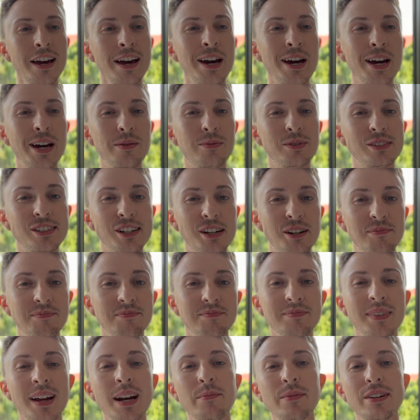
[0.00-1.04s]
Hey, what's
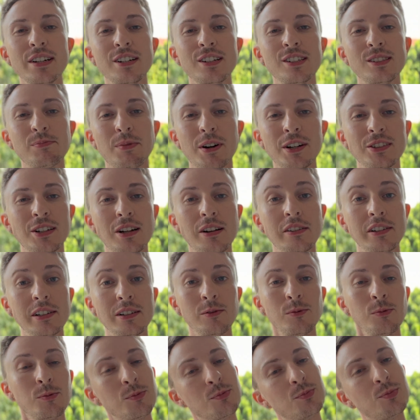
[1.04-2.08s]
up? My name is Bryce Allwin.
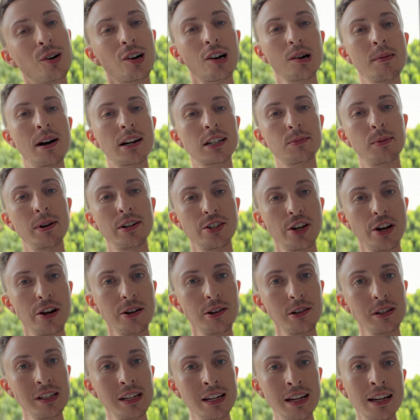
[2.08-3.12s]
Welcome back to my
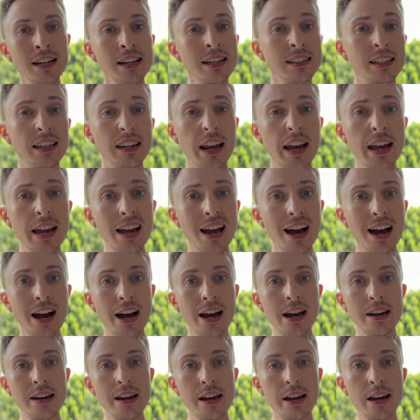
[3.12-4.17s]
channel. Today
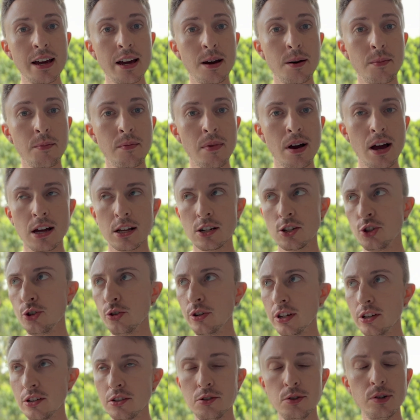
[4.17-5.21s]
I am
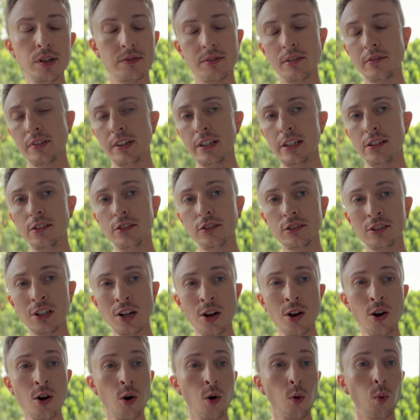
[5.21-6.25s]
shooting two different videos.
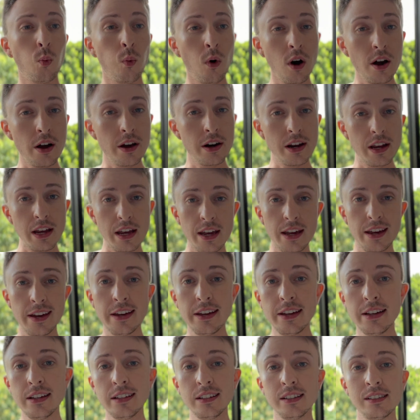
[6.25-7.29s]
One
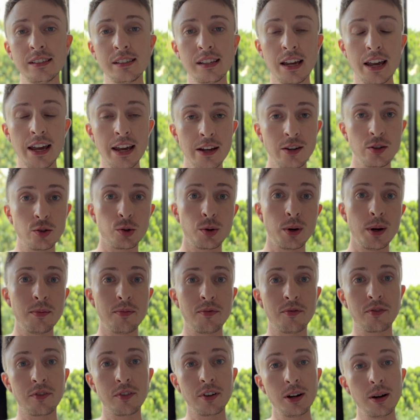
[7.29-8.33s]
is a trip
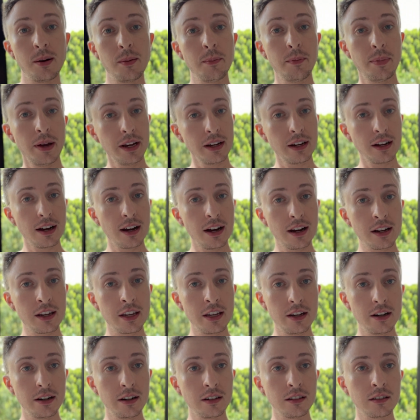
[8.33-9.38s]
from Bangkok
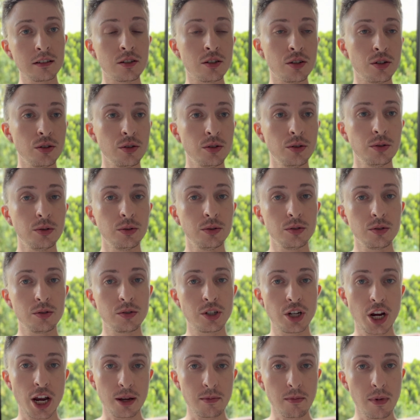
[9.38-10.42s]
here to
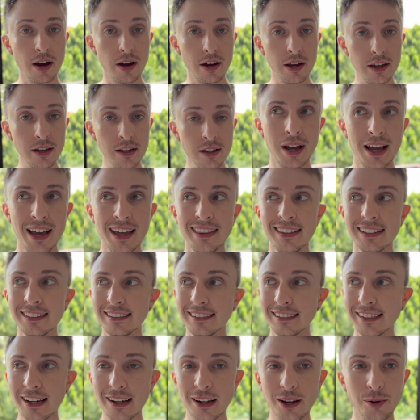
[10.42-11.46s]
Chiang Mai. And the
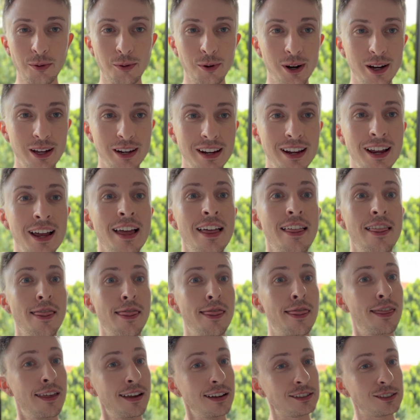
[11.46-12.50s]
second one,
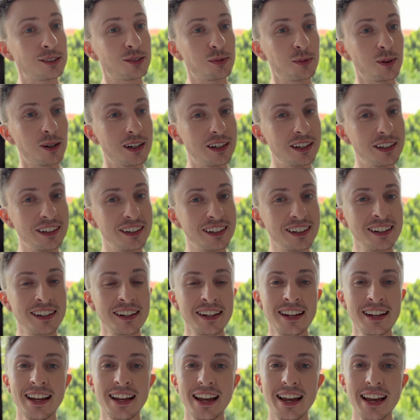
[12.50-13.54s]
this one,
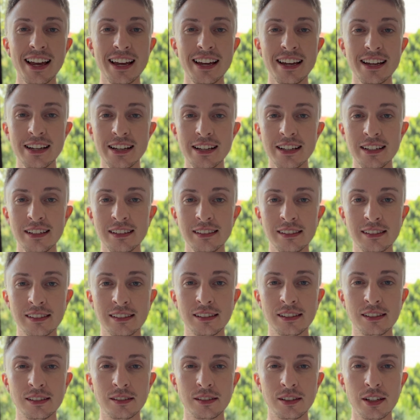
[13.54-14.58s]
is
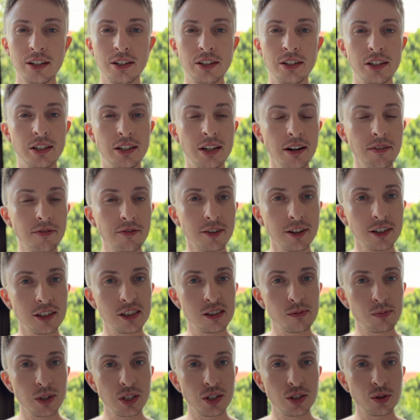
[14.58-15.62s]
the difference
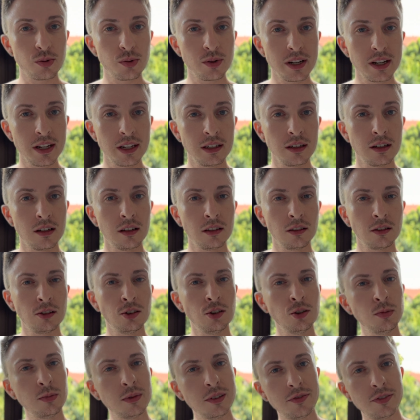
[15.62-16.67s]
between
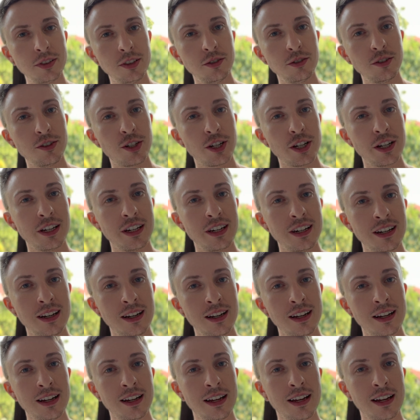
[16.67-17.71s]
LumaFusion
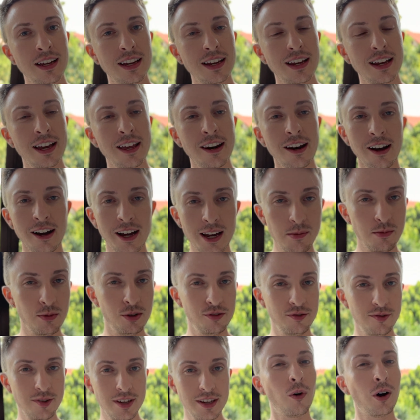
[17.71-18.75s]
and
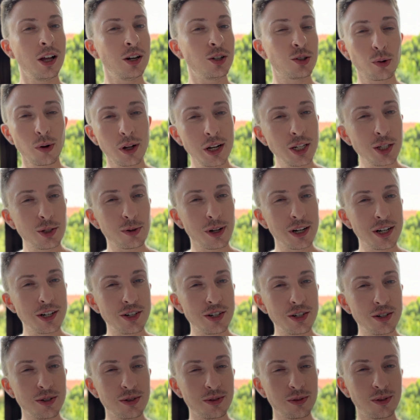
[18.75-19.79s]
iMovie. In
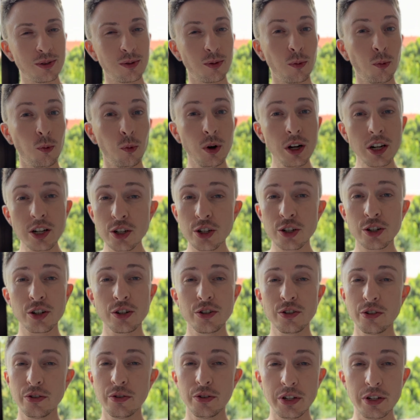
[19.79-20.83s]
2022, which
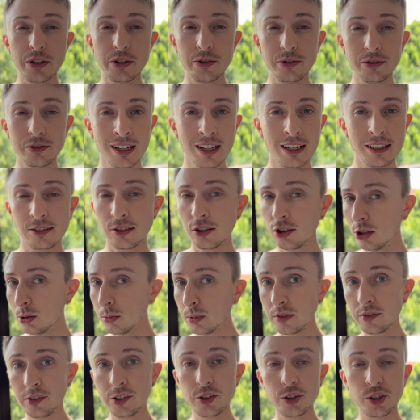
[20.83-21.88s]
should you use? Is
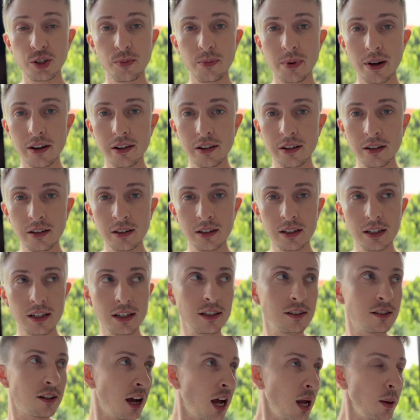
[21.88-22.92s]
LumaFusion better?
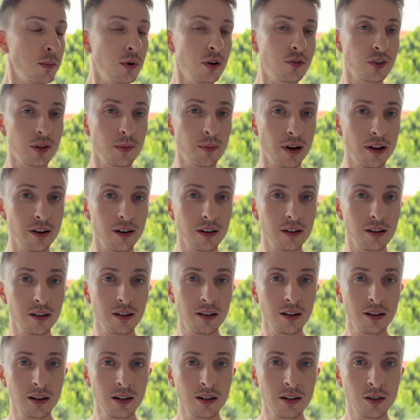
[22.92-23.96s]
Is iMovie better?
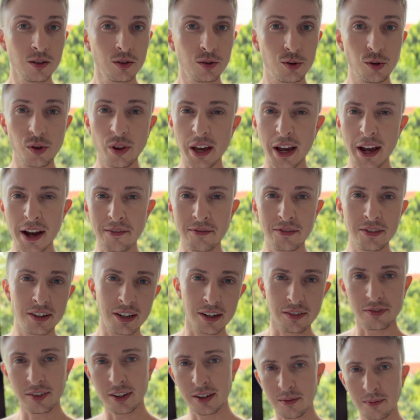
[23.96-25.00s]
Do they have
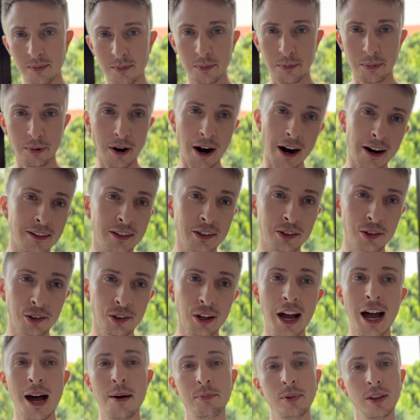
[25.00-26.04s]
different practical
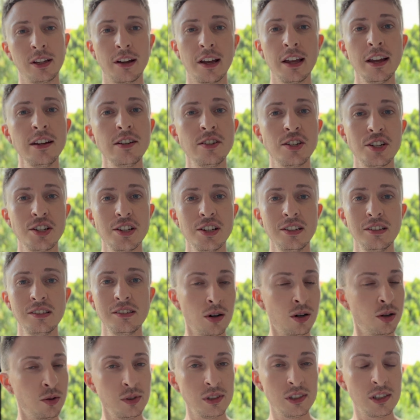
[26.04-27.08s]
applications,
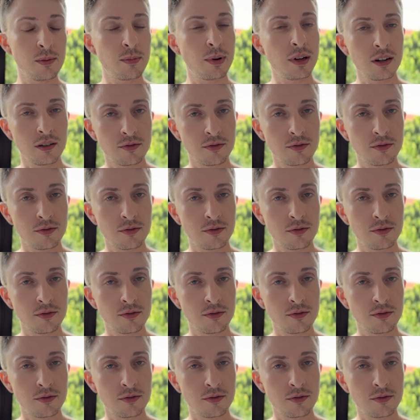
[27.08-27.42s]
who is it better